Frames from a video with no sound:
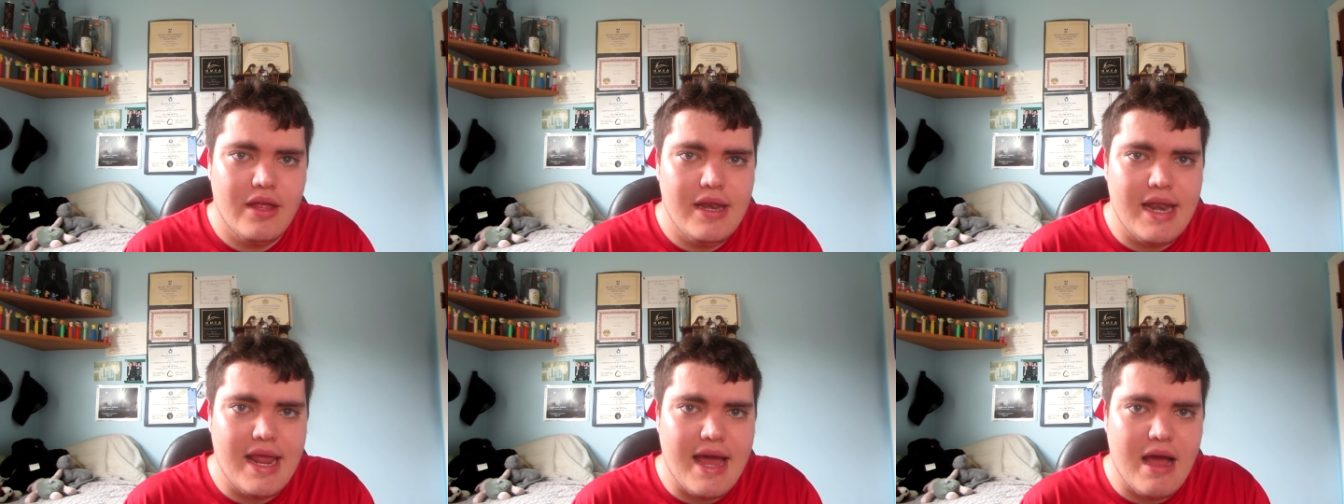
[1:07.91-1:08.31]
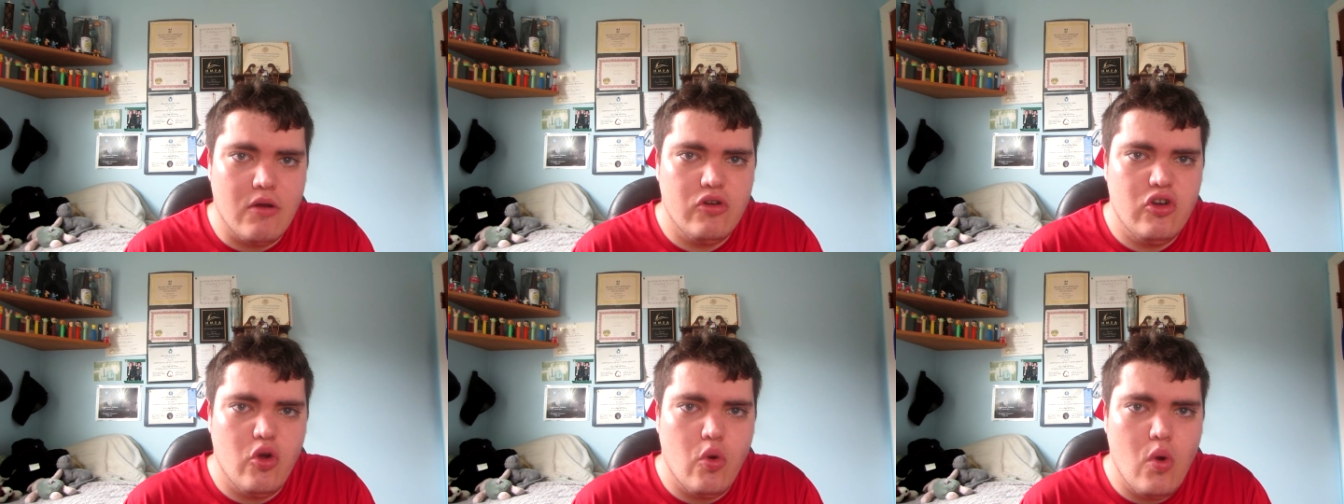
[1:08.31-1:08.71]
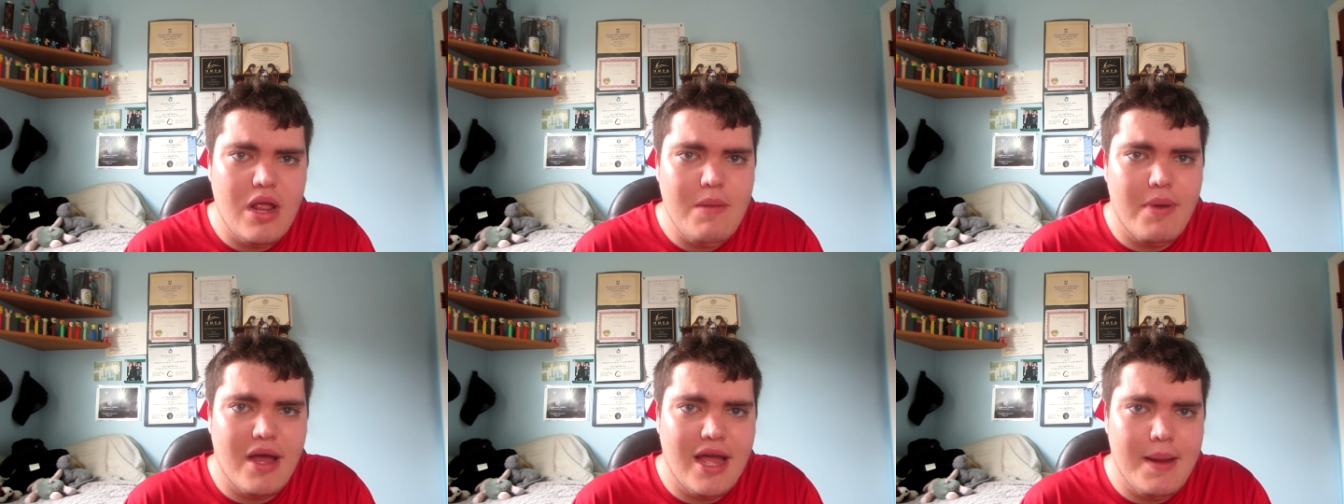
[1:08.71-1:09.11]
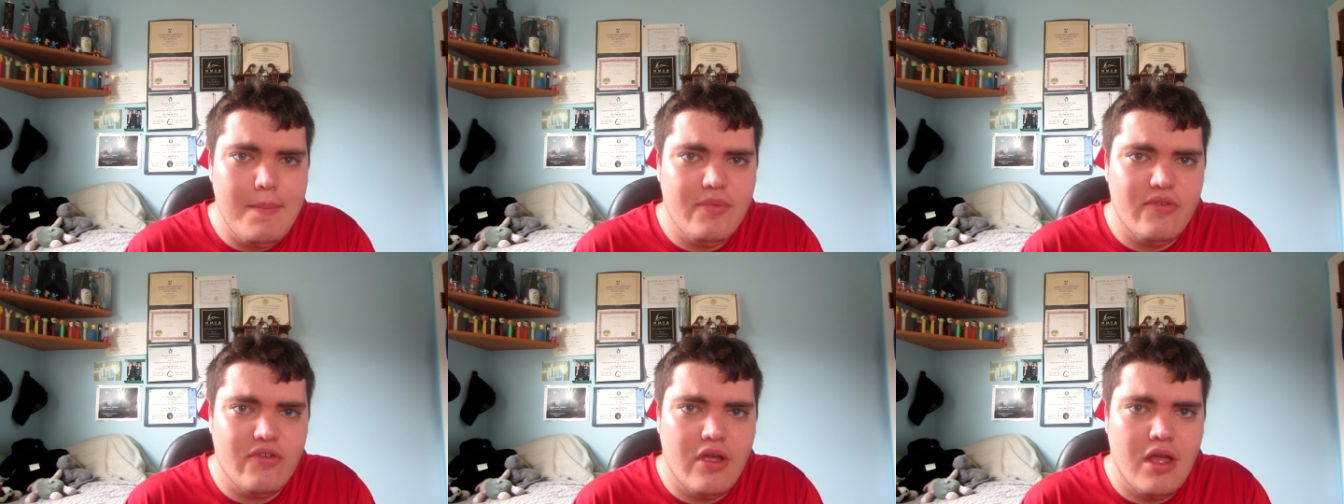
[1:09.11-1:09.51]
Now, toy
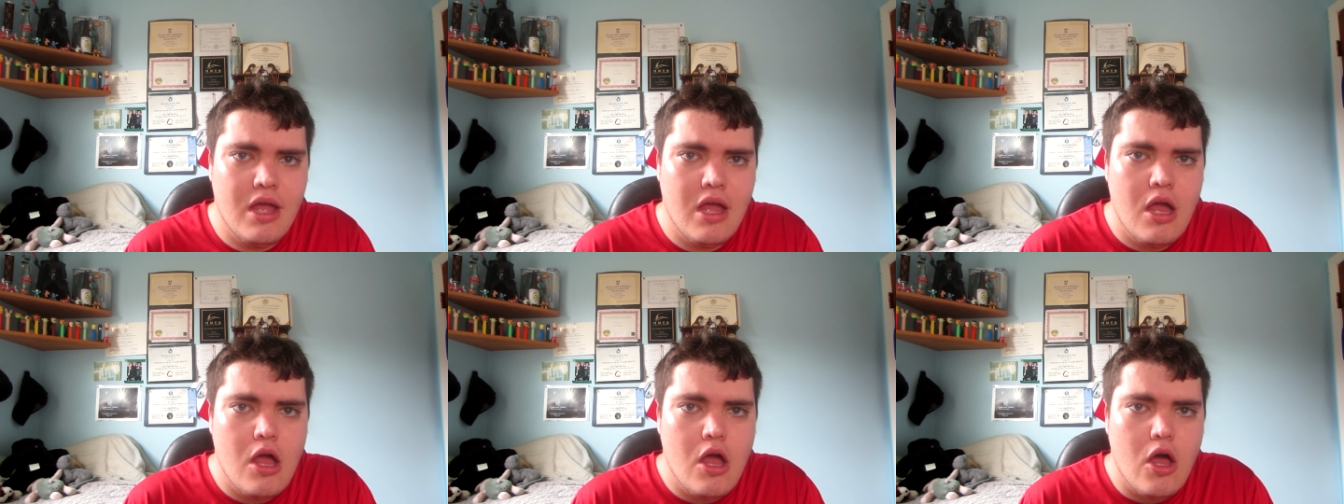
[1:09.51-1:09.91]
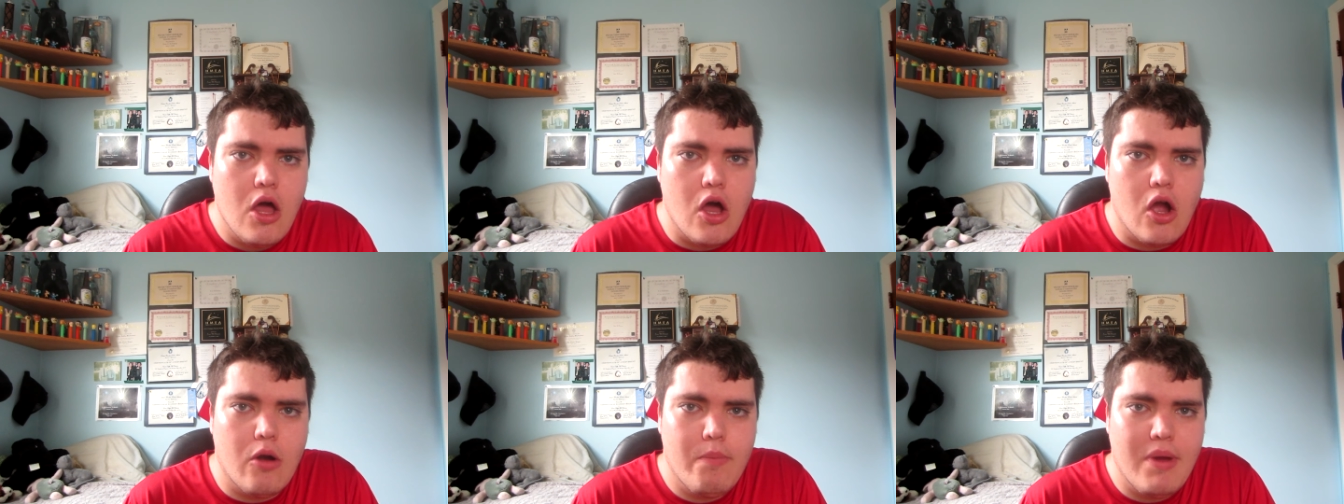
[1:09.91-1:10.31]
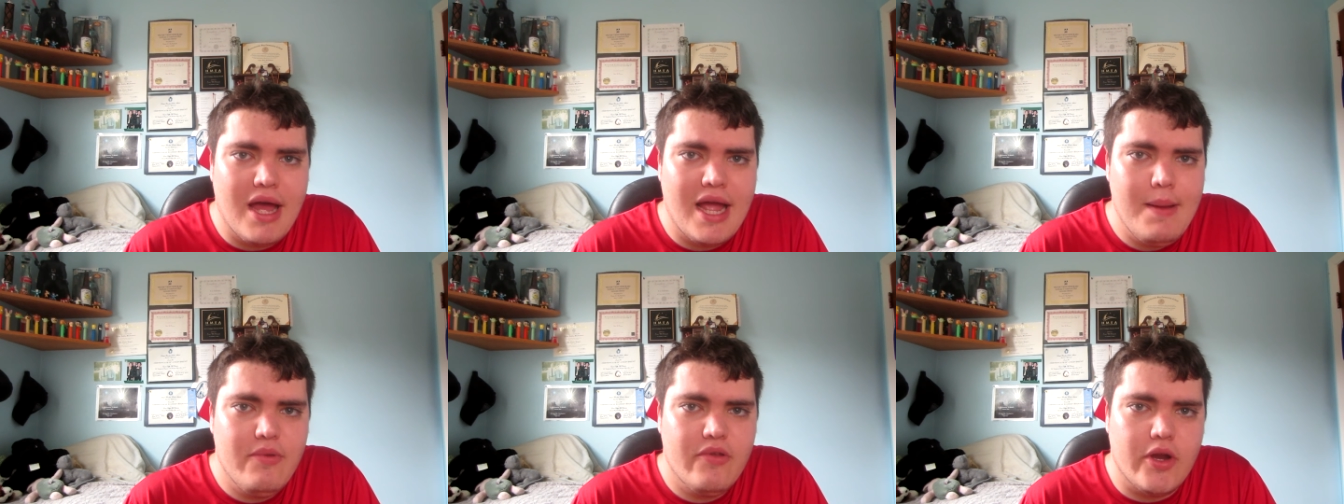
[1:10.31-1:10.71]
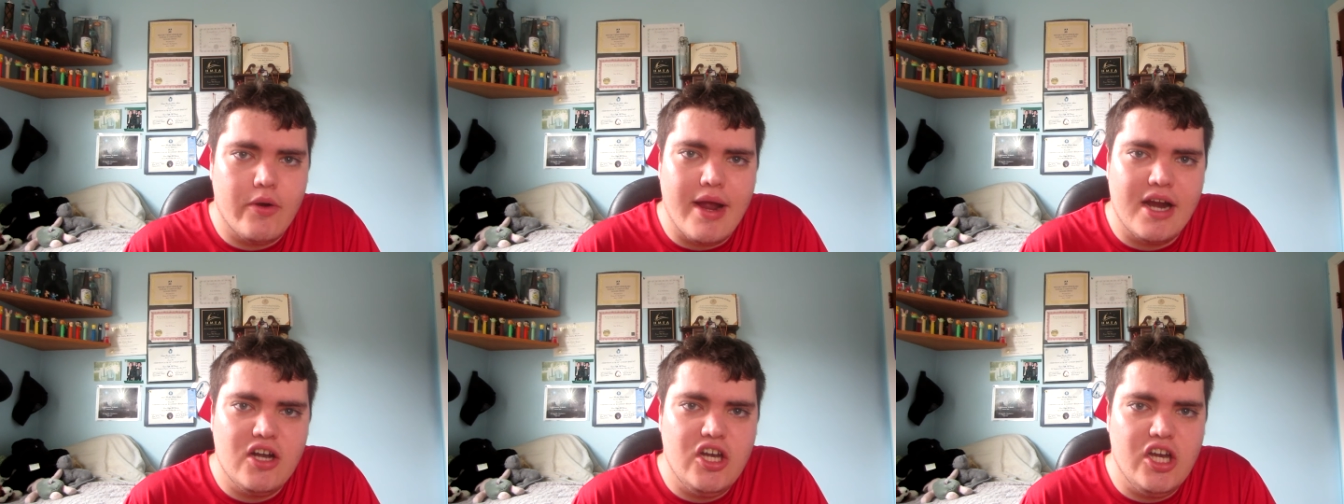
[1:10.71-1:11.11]
pipes are pipes that
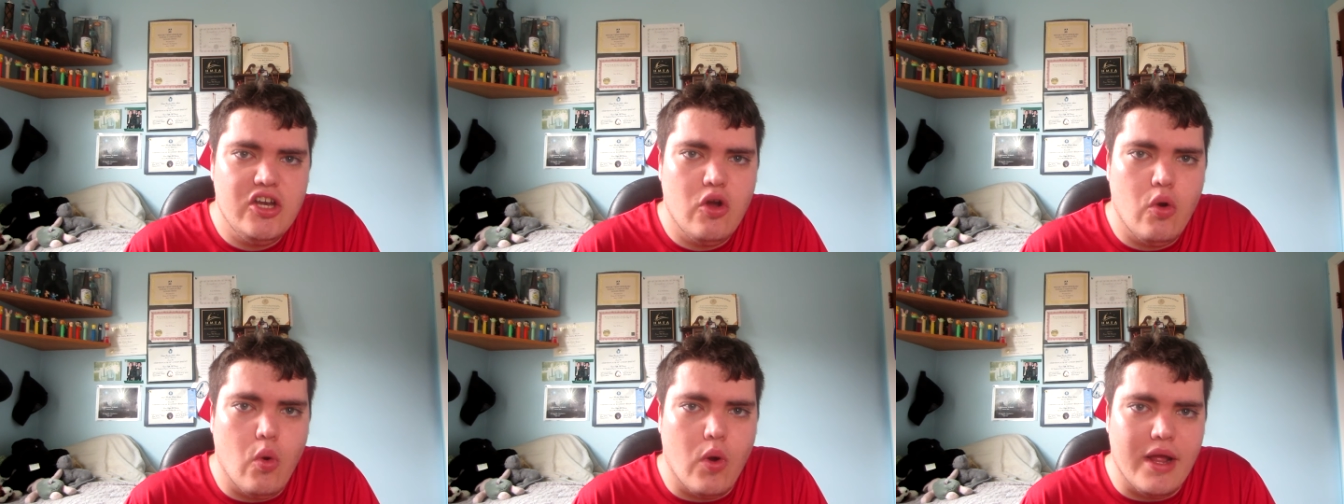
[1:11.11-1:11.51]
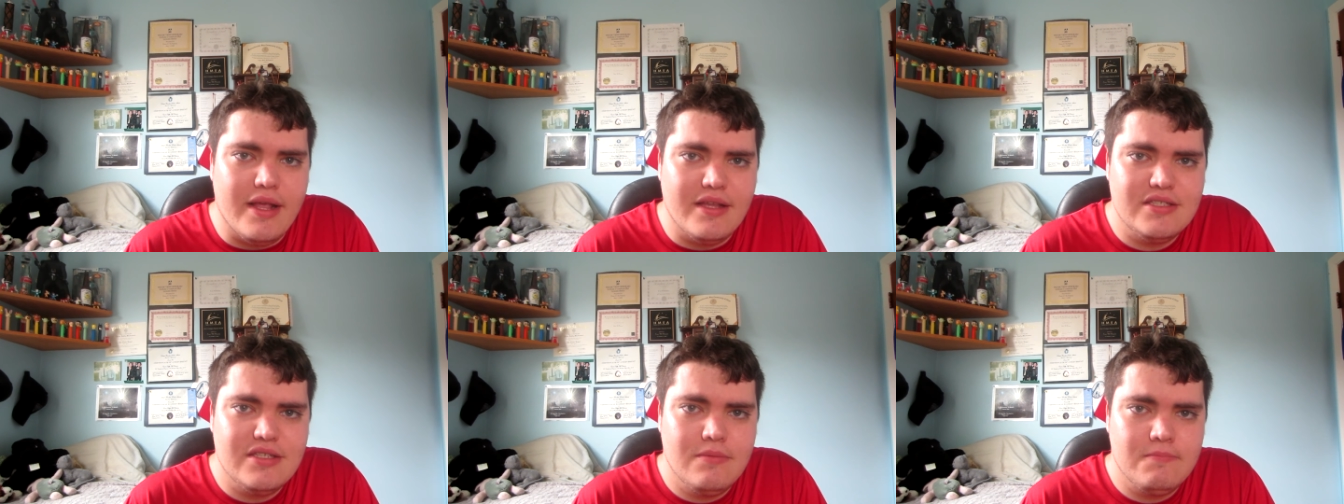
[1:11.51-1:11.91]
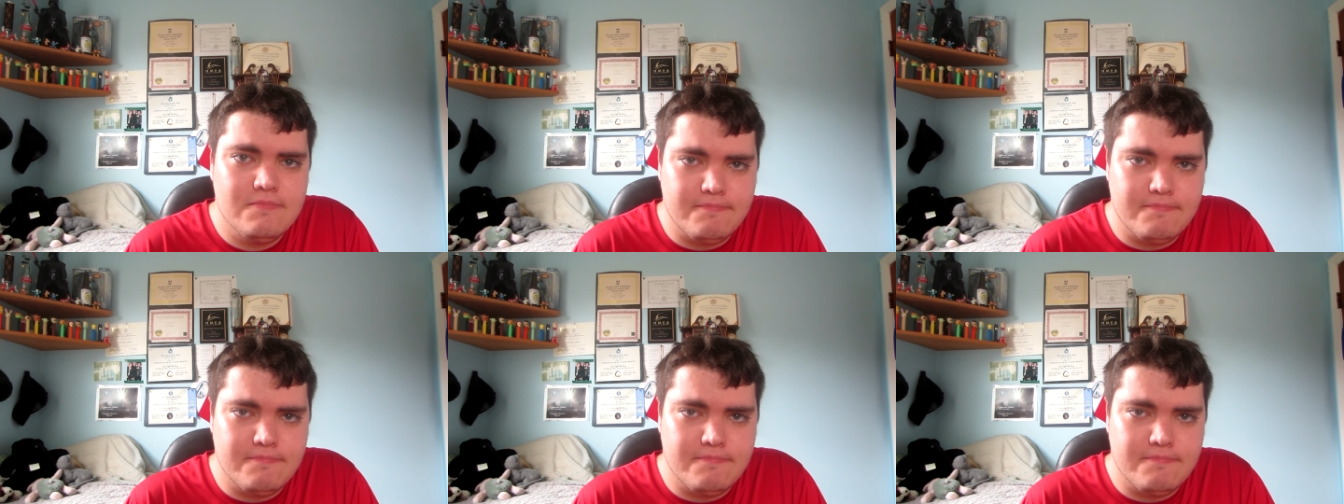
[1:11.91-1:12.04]
are actually toys.